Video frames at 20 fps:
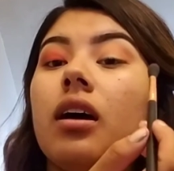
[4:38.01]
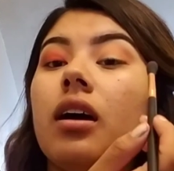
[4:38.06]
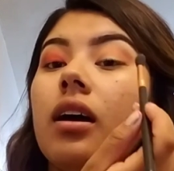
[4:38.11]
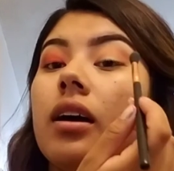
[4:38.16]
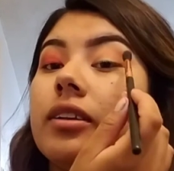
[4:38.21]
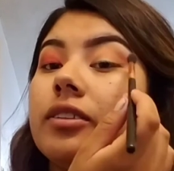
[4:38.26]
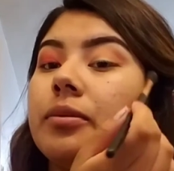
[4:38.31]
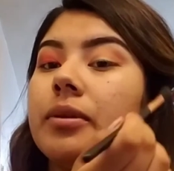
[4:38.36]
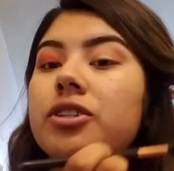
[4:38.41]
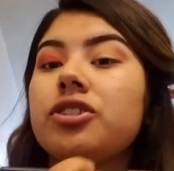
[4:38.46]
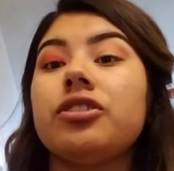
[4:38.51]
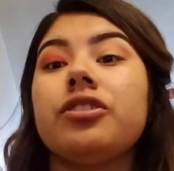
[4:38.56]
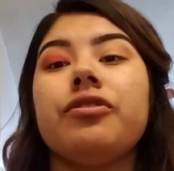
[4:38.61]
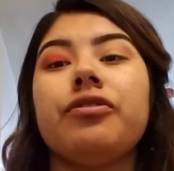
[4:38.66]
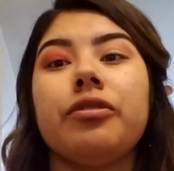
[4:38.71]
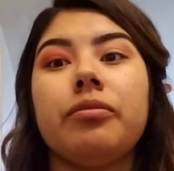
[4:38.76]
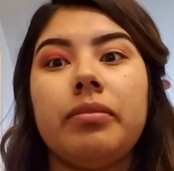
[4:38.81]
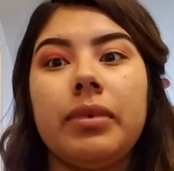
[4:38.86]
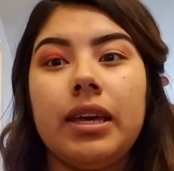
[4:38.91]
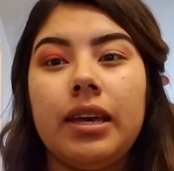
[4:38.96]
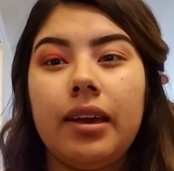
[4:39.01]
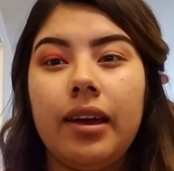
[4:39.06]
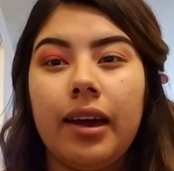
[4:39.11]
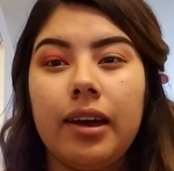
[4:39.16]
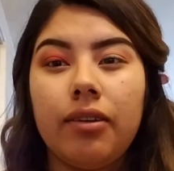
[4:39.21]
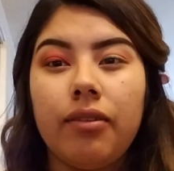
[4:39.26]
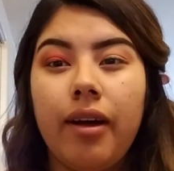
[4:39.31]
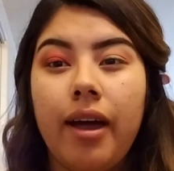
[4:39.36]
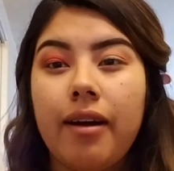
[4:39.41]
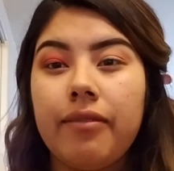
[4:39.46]
especially for me, I
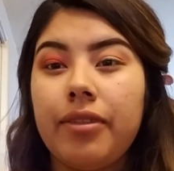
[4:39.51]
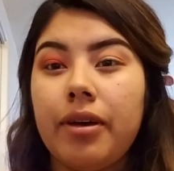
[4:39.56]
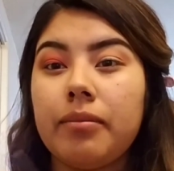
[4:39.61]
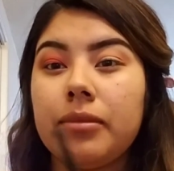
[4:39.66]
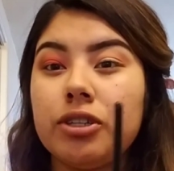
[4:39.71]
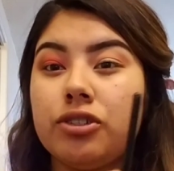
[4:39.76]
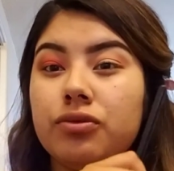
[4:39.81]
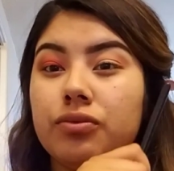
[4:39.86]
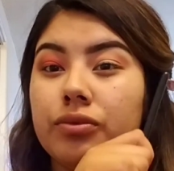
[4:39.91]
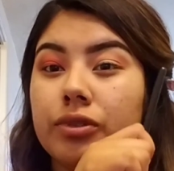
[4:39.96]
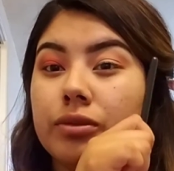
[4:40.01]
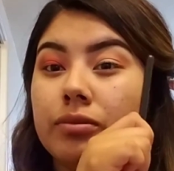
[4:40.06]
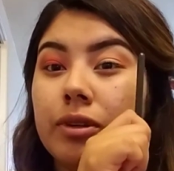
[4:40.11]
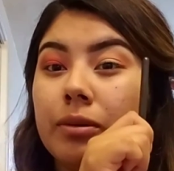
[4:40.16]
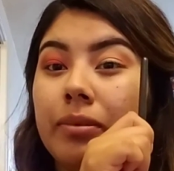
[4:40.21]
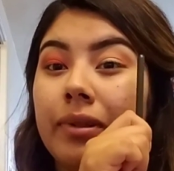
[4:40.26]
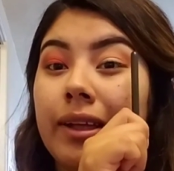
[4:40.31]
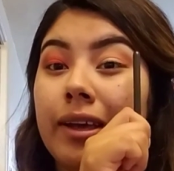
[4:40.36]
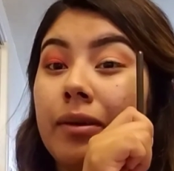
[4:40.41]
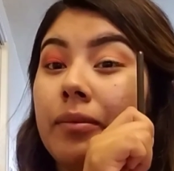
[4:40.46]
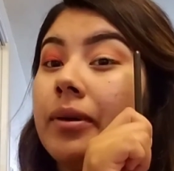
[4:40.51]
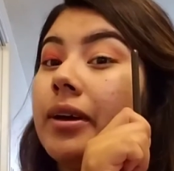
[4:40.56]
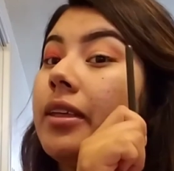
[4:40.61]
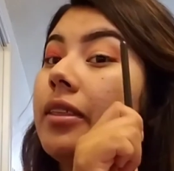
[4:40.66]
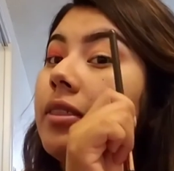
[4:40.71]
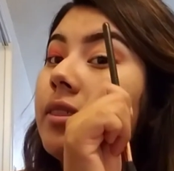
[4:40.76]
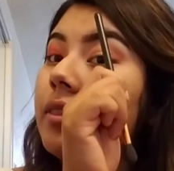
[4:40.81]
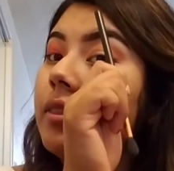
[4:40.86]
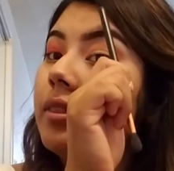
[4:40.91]
don't have that much room to play with.